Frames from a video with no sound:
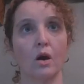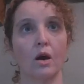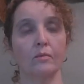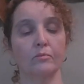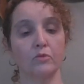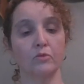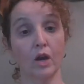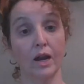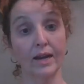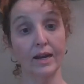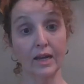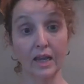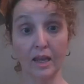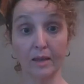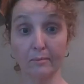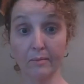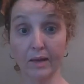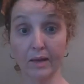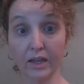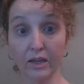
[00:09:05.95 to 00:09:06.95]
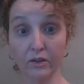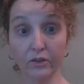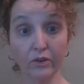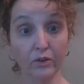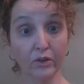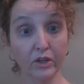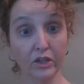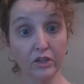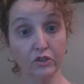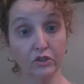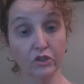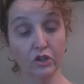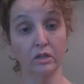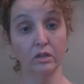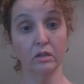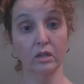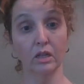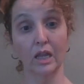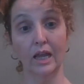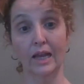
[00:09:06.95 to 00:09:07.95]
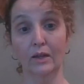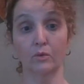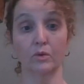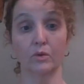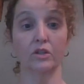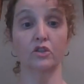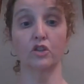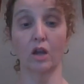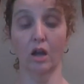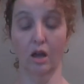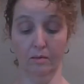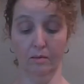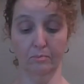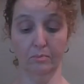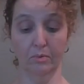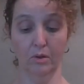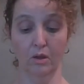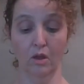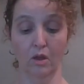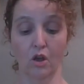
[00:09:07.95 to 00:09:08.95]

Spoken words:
I'm trying to keep my Indonesian language up.